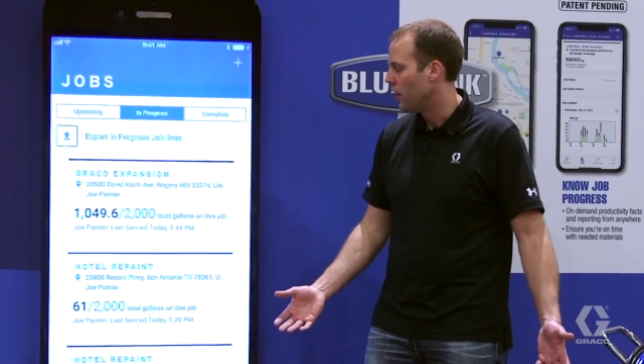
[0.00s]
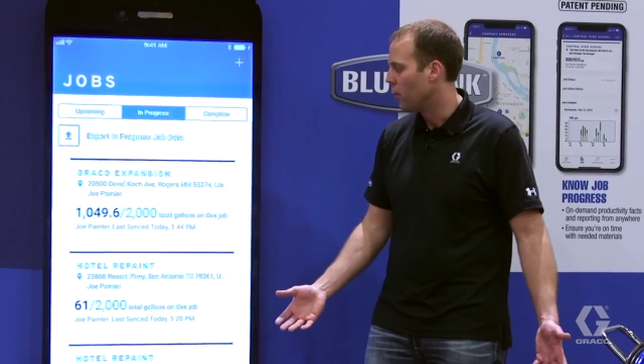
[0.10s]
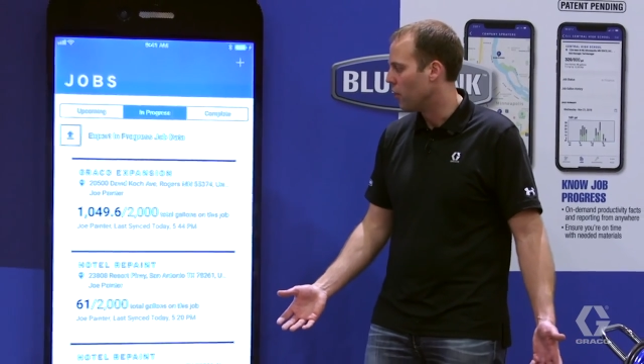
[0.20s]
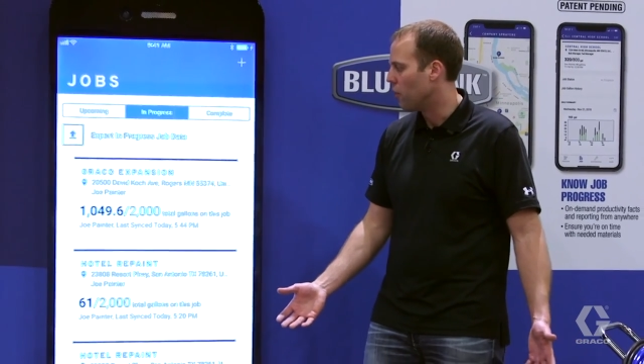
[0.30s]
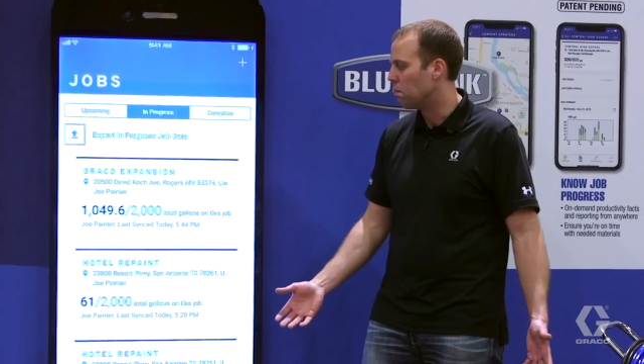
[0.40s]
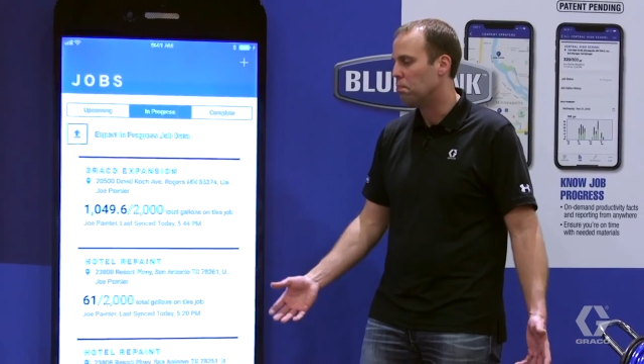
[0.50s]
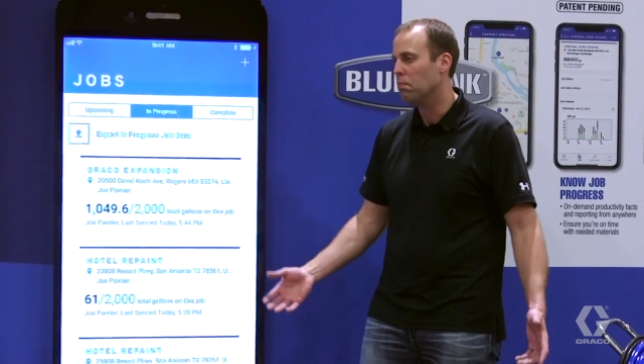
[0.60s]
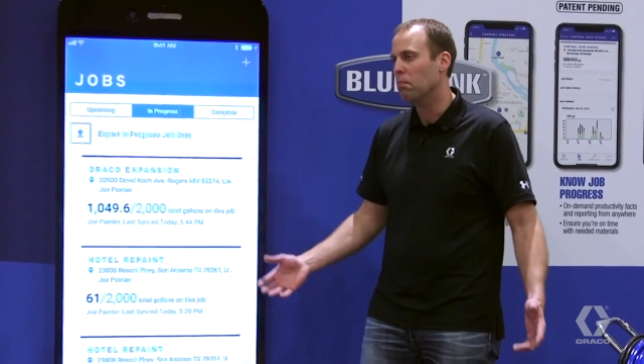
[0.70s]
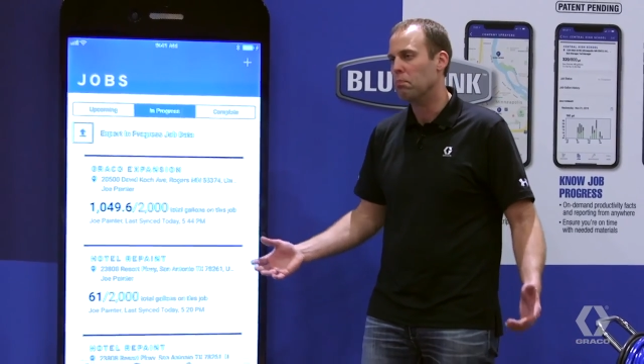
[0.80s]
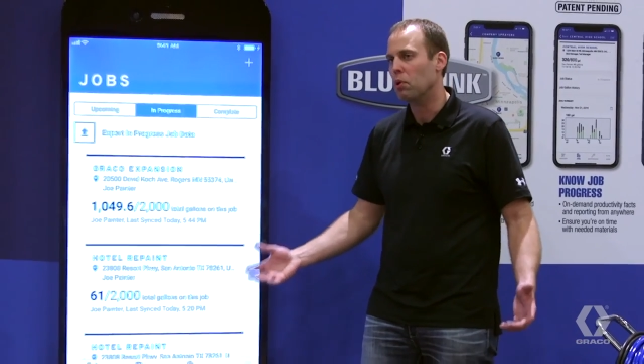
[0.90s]
in order to
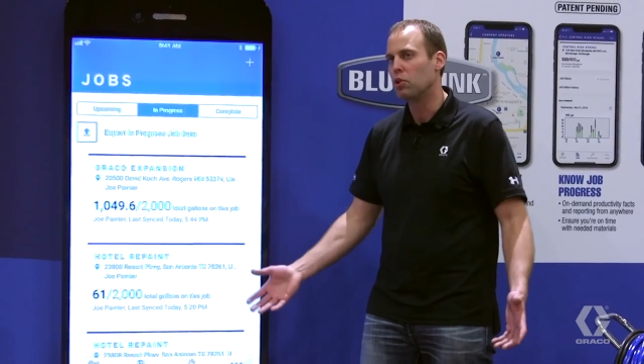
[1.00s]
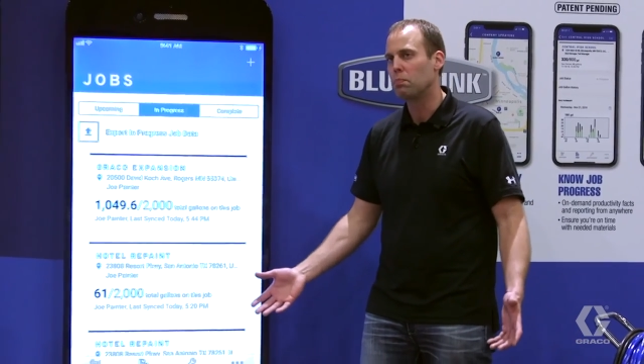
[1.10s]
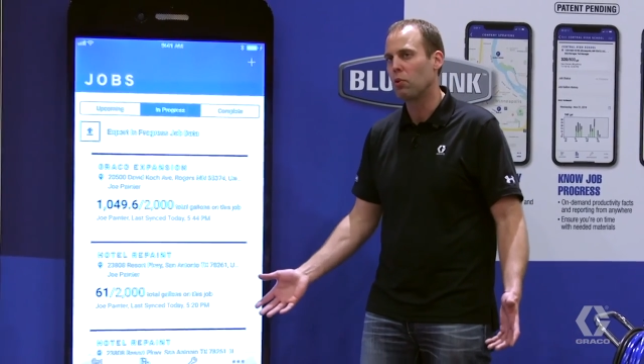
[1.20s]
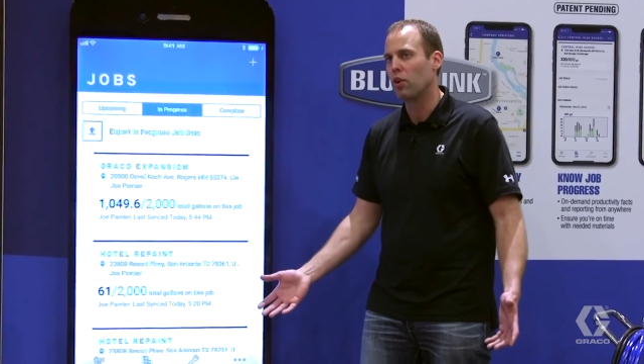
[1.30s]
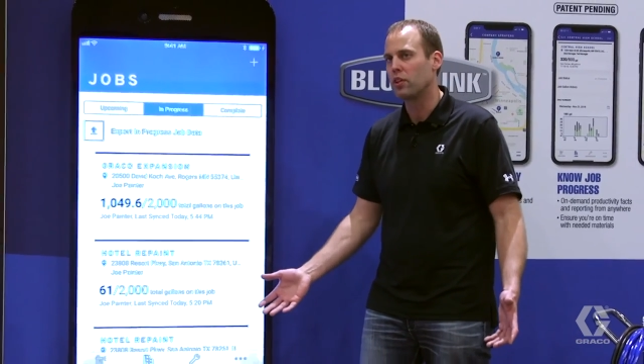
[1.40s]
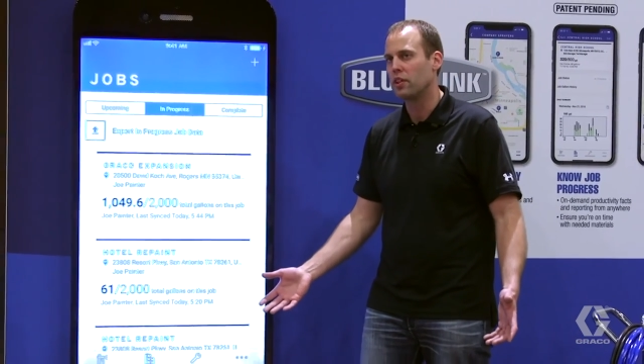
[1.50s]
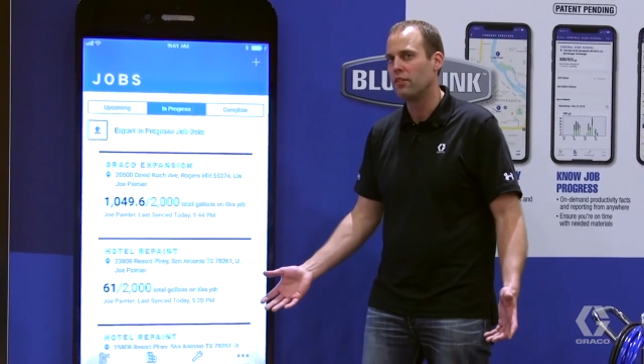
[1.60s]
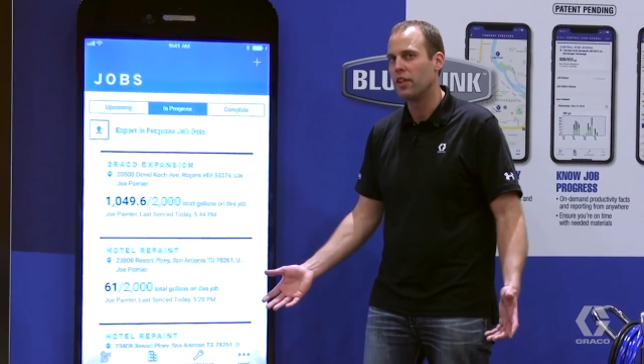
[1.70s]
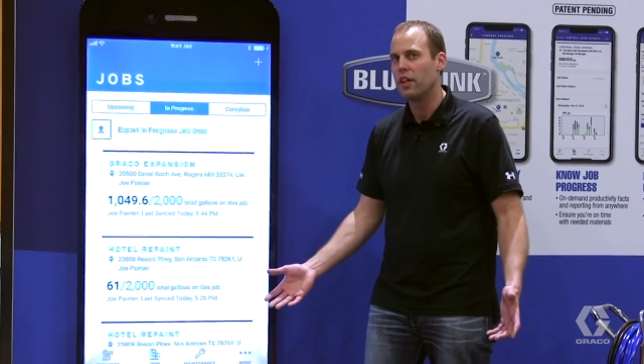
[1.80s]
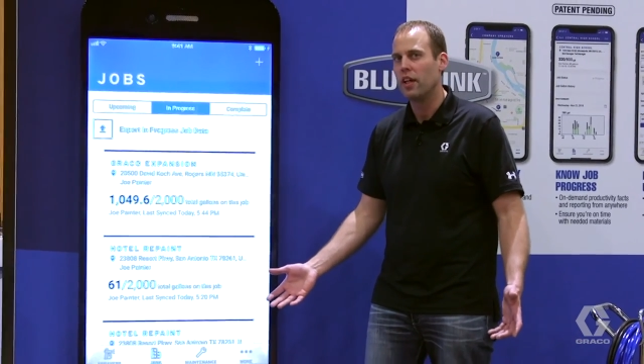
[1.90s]
boost
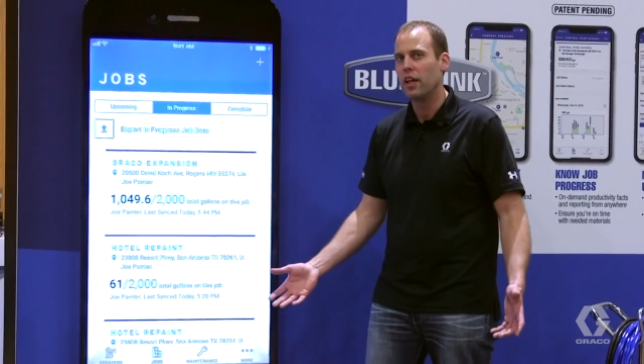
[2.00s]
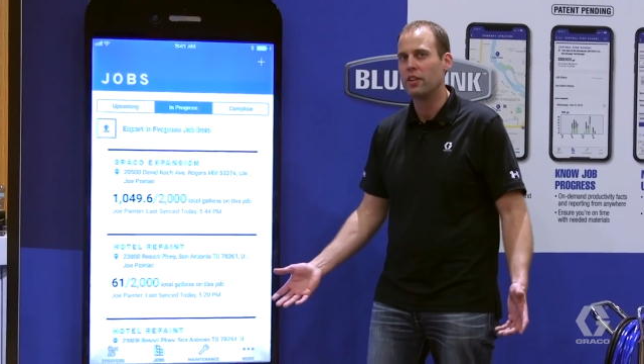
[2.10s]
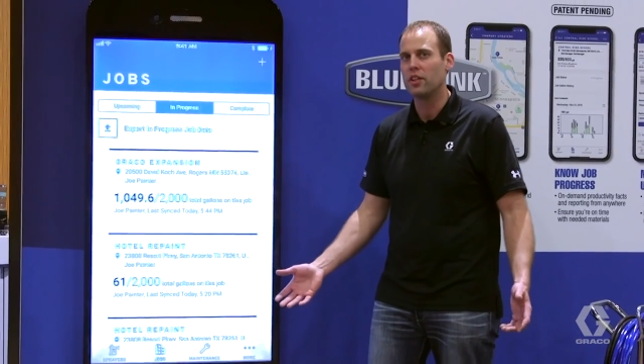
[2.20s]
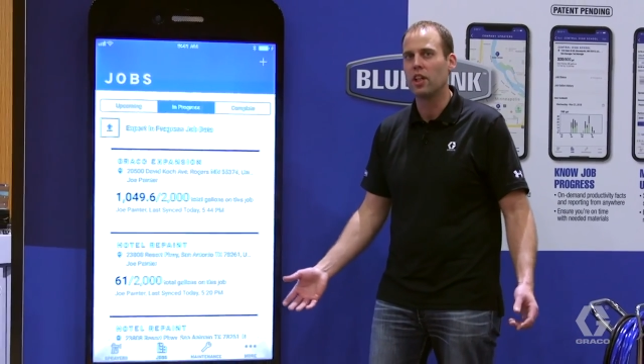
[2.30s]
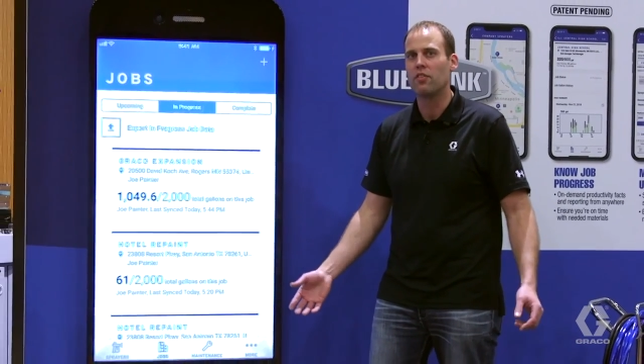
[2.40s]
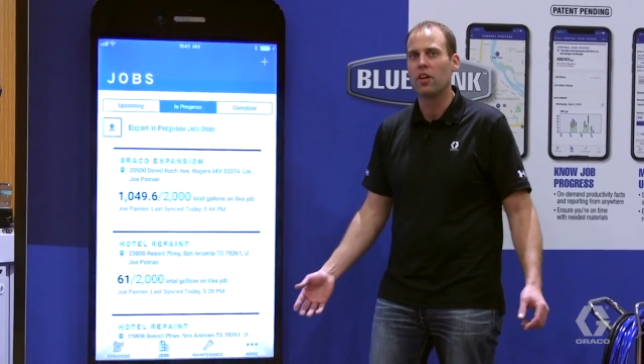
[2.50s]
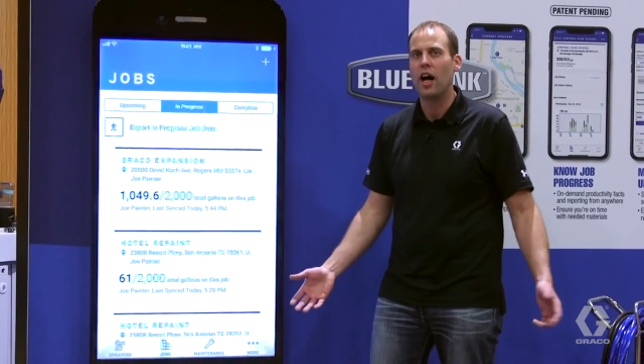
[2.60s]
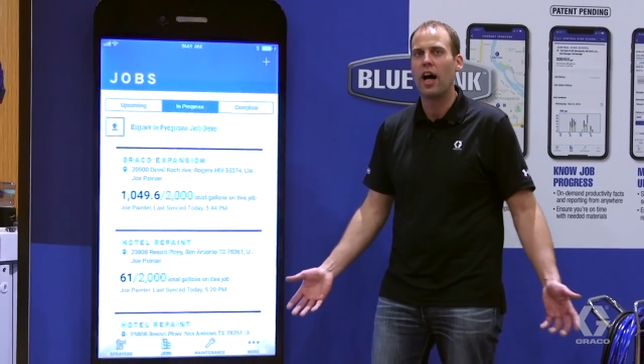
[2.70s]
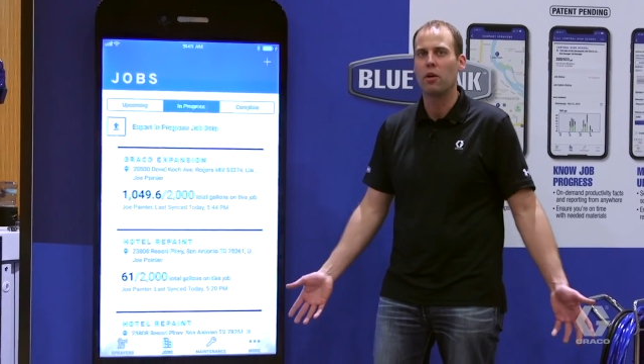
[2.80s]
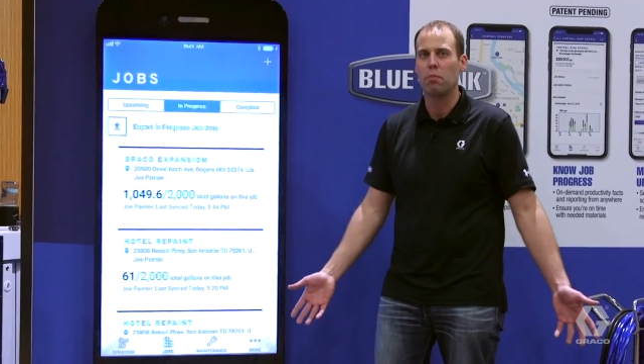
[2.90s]
productivity and deliver
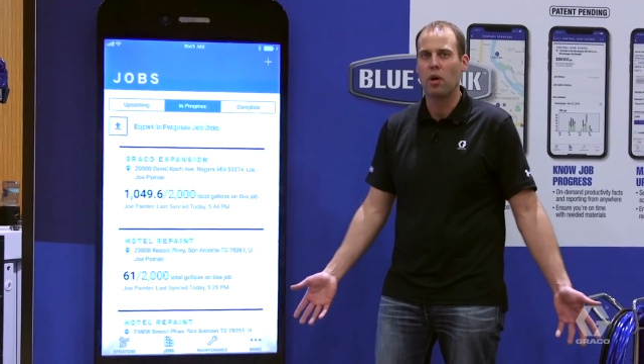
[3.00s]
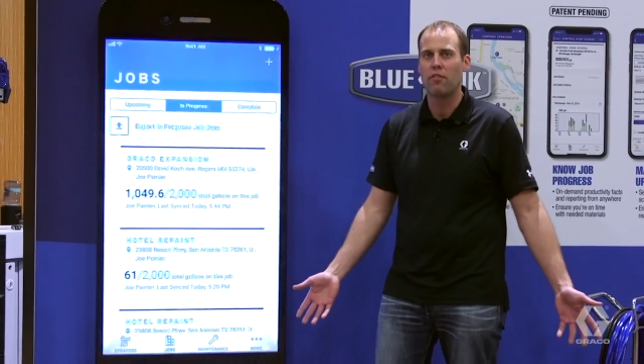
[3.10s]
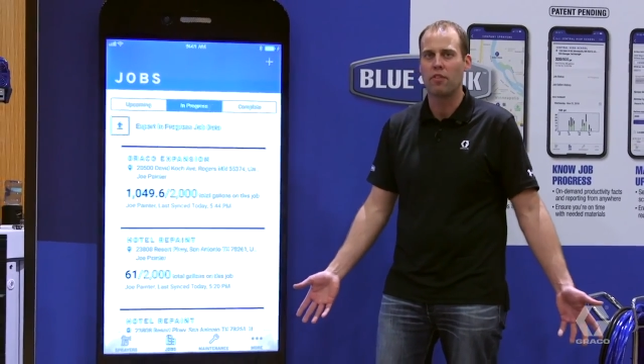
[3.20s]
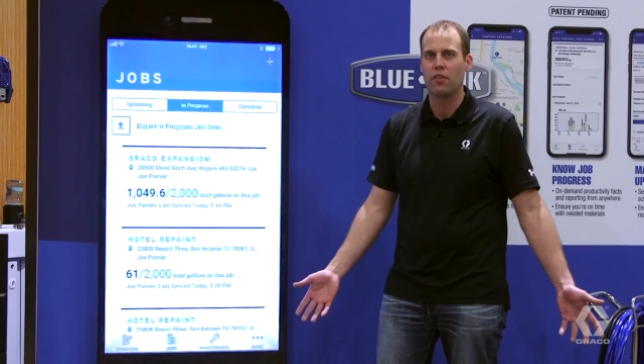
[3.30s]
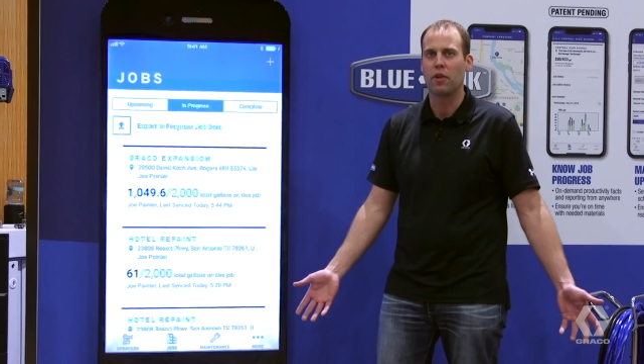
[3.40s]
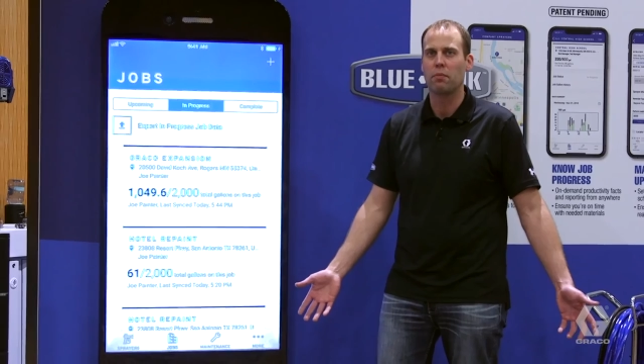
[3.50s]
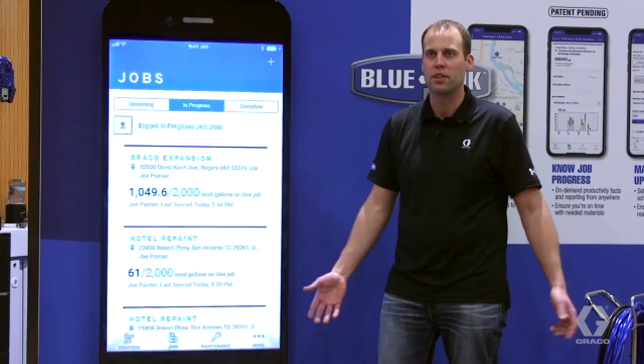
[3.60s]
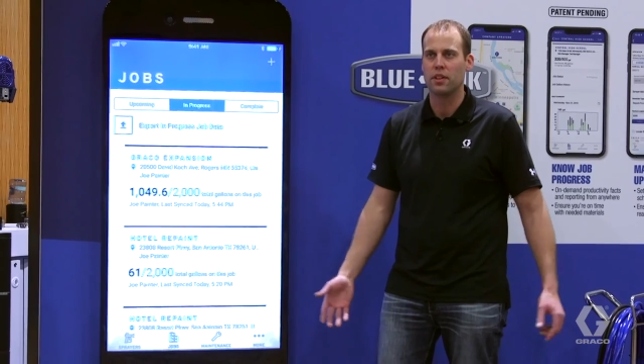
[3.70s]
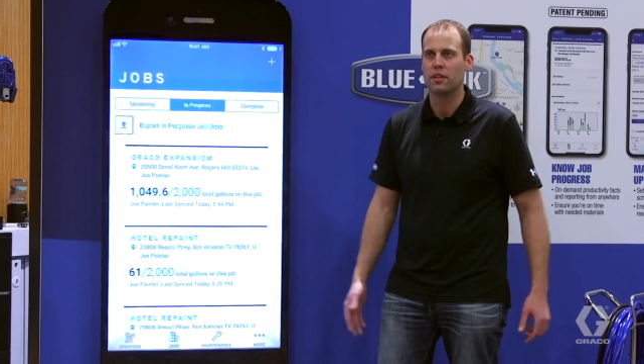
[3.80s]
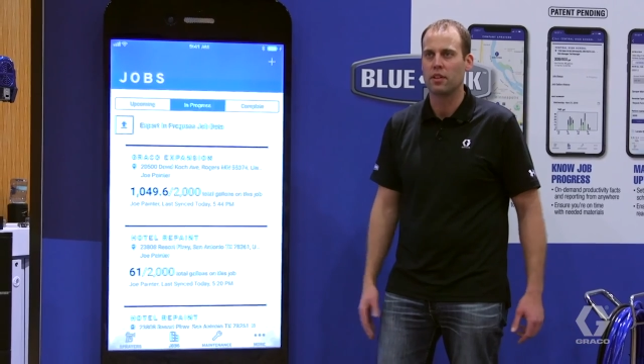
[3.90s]
a higher profit for their
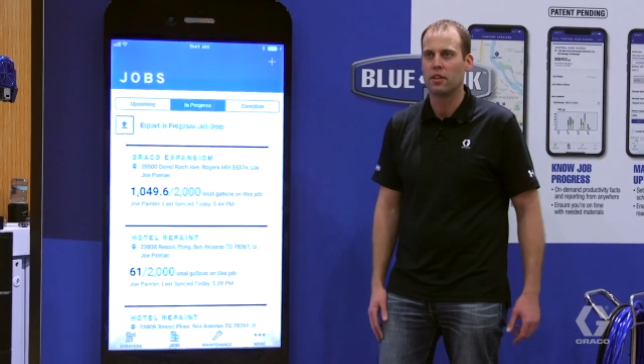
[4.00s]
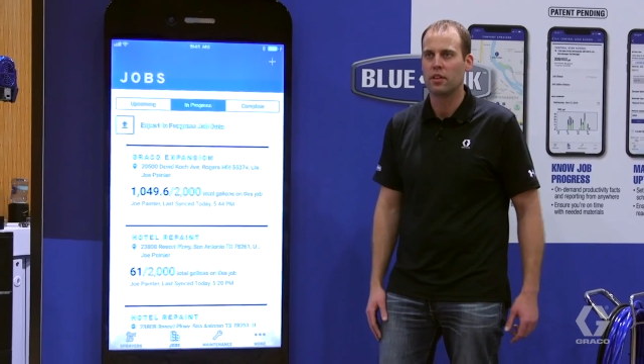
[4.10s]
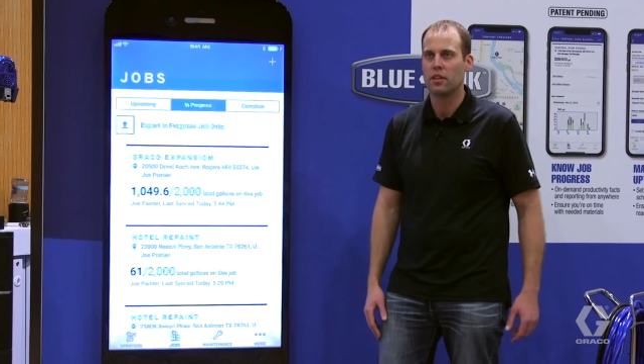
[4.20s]
business.